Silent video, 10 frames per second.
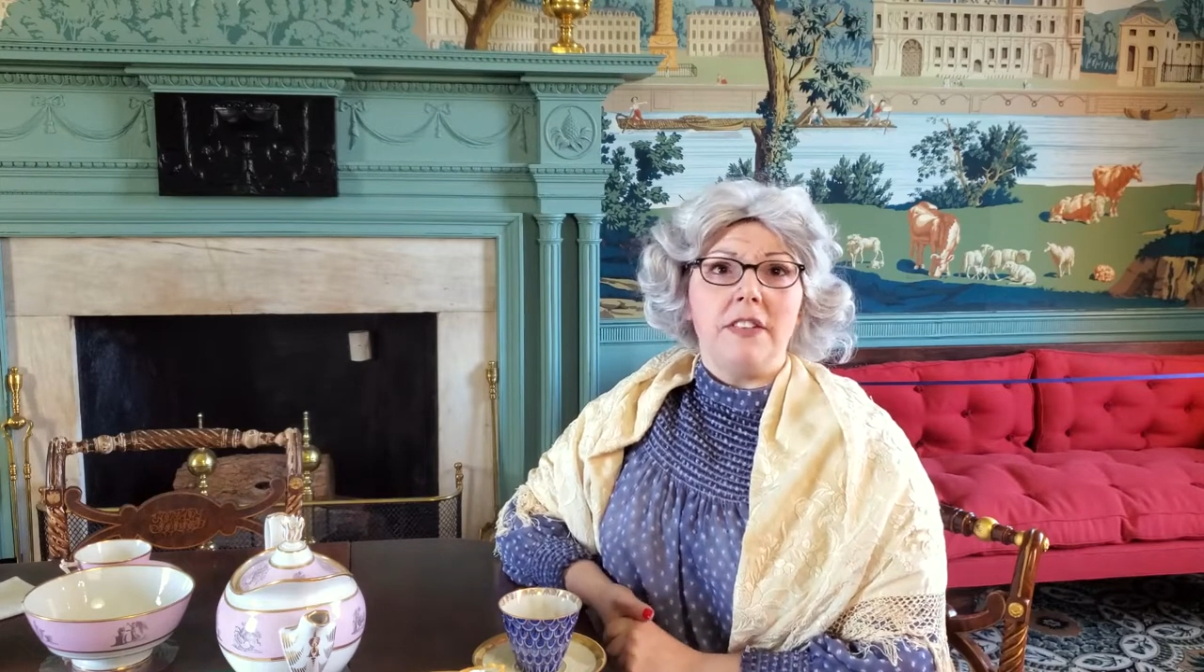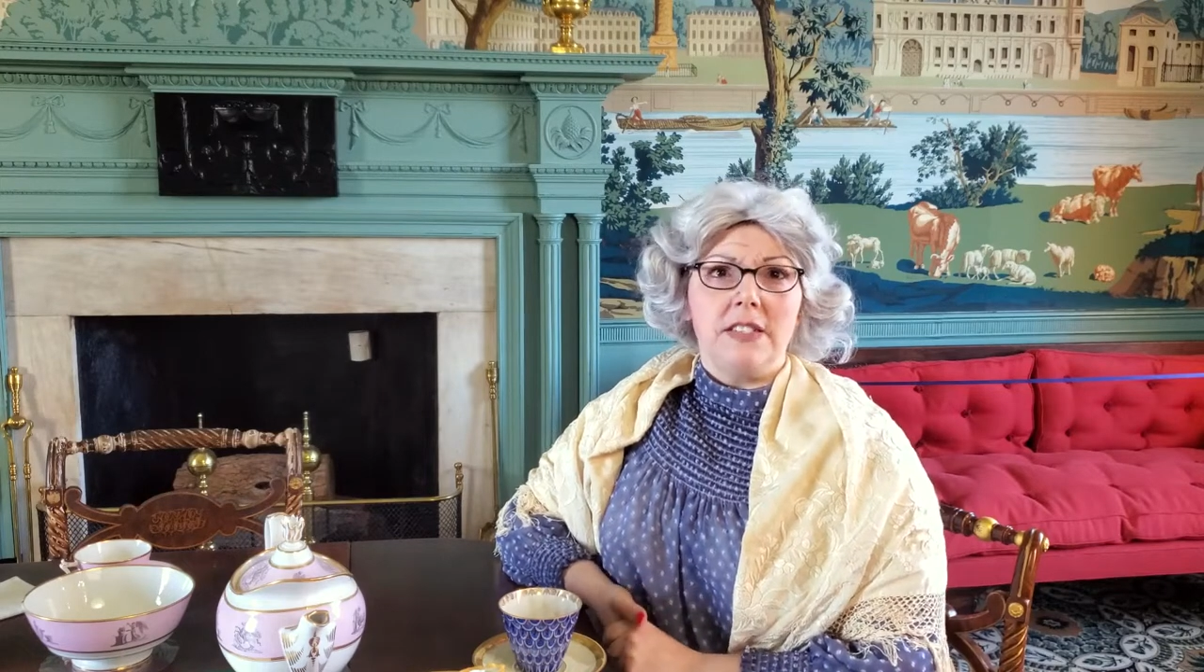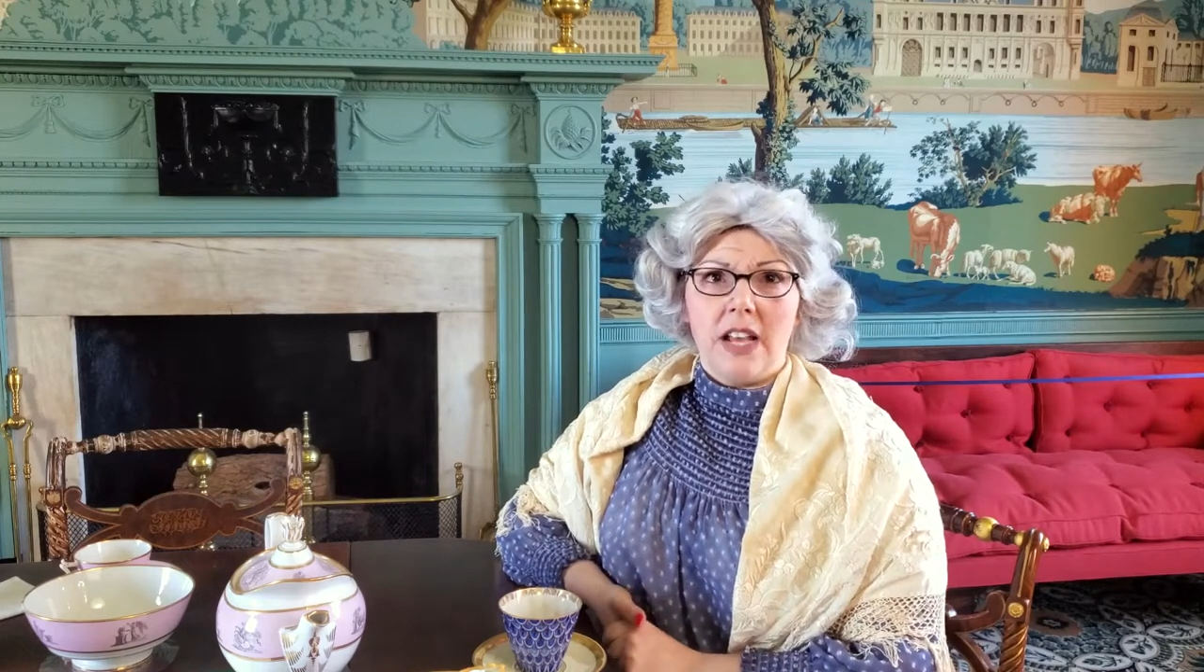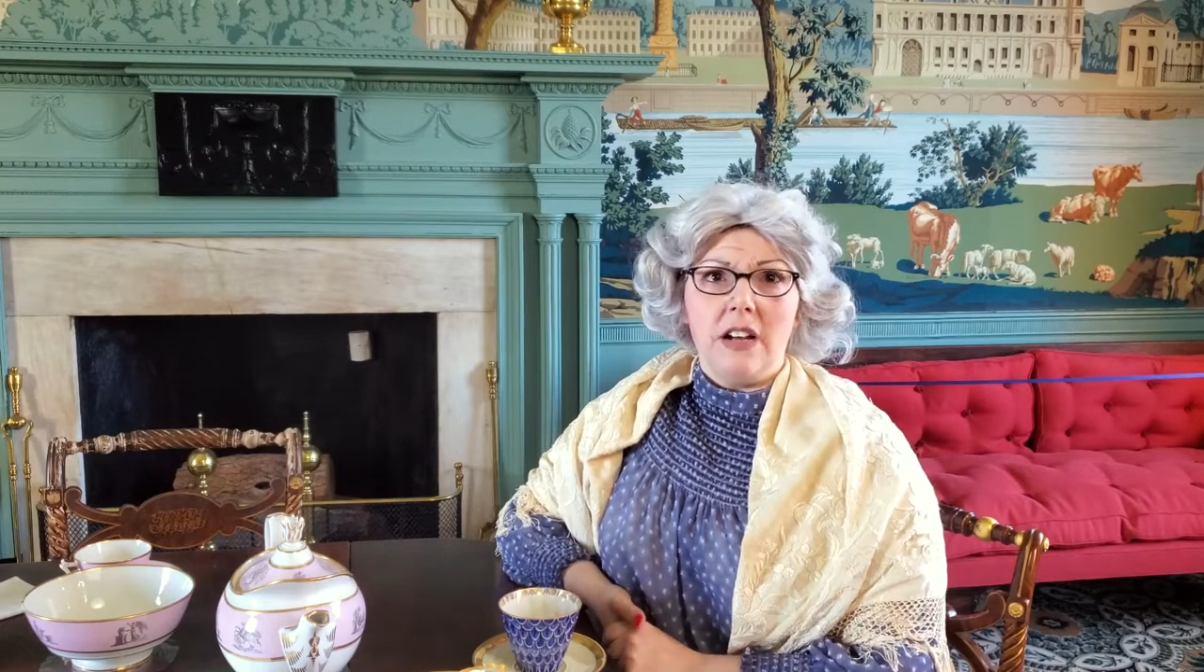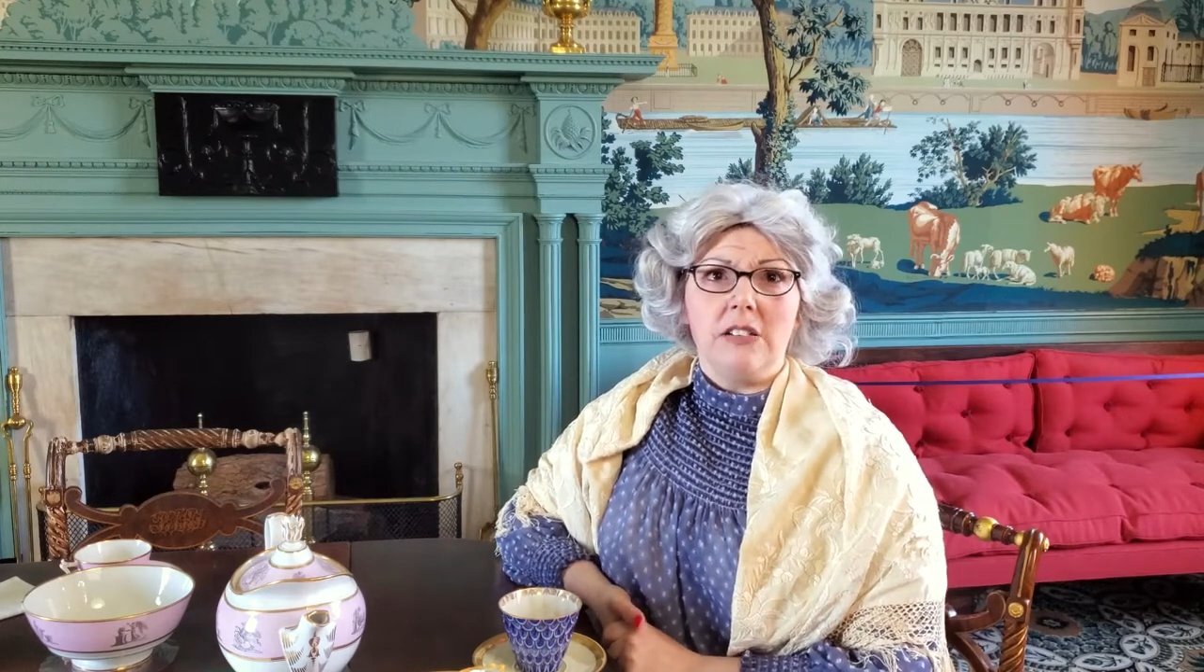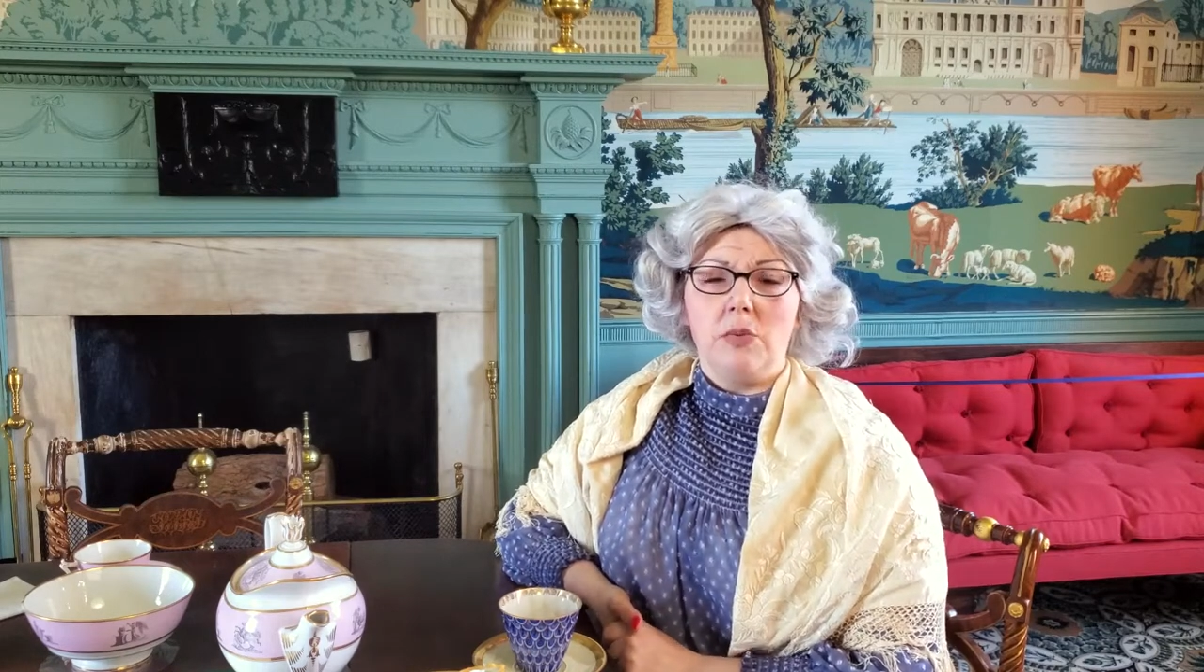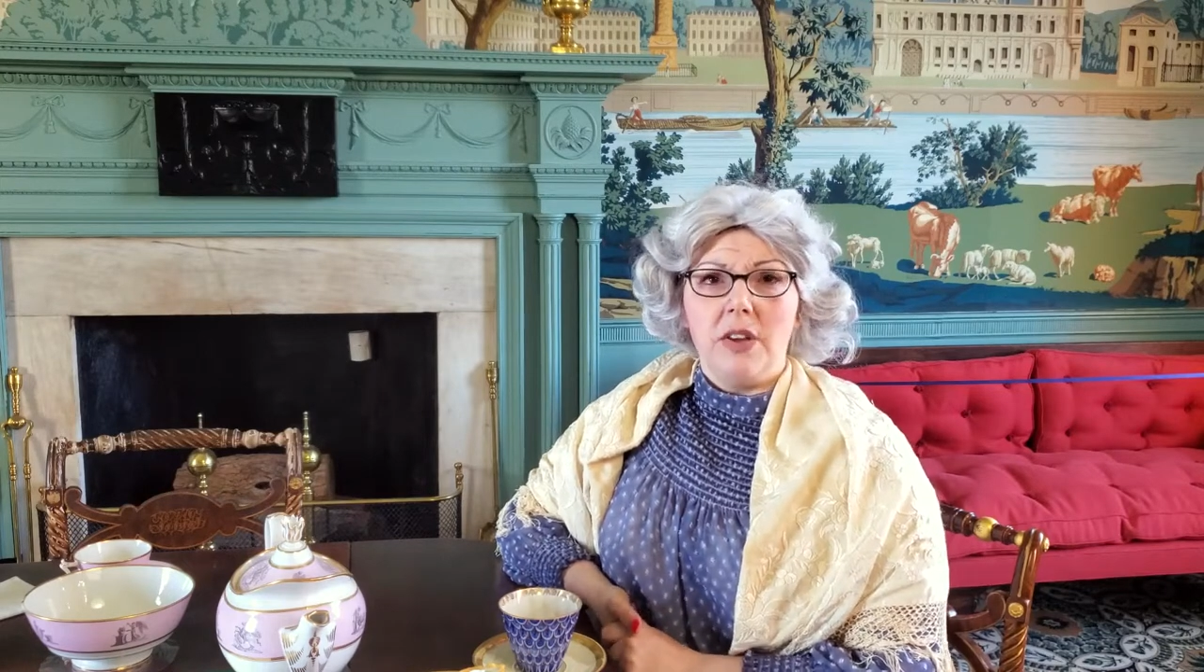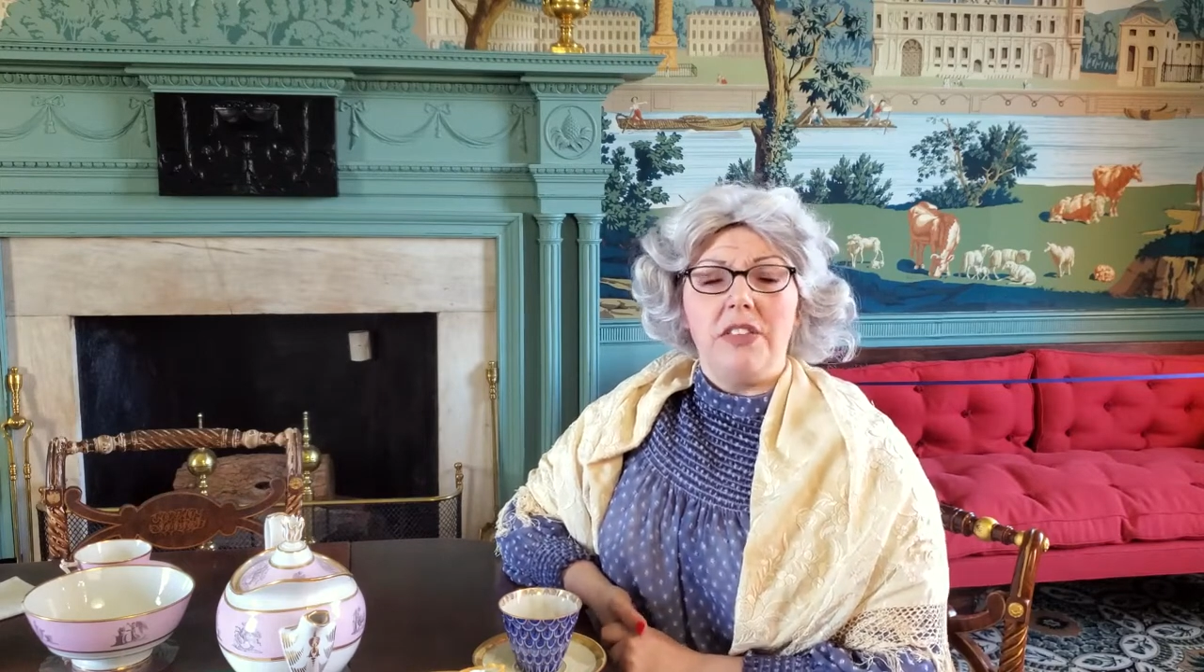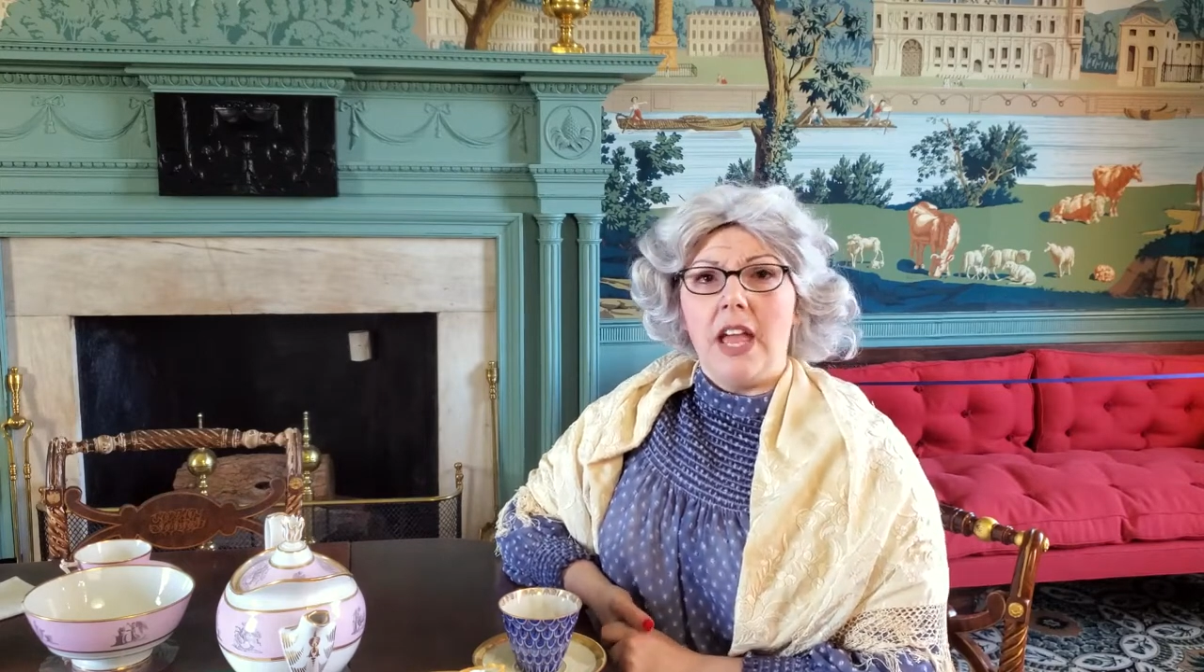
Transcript: dealt with